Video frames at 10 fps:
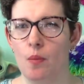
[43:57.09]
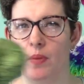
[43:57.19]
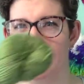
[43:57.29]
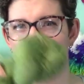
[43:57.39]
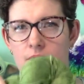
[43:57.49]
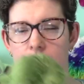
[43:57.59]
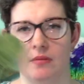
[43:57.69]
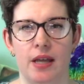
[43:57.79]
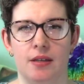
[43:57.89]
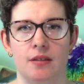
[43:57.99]
but
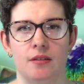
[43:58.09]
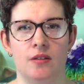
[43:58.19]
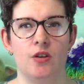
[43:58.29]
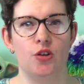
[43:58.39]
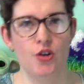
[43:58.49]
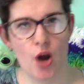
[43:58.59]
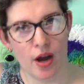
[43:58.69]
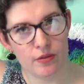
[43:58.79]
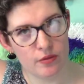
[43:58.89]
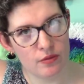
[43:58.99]
like
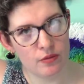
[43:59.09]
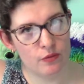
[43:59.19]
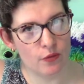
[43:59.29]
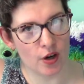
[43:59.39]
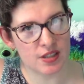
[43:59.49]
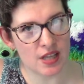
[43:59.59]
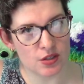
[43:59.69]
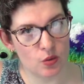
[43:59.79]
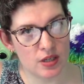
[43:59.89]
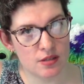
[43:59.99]
not for
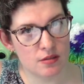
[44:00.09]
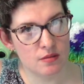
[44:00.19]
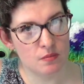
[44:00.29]
accessories.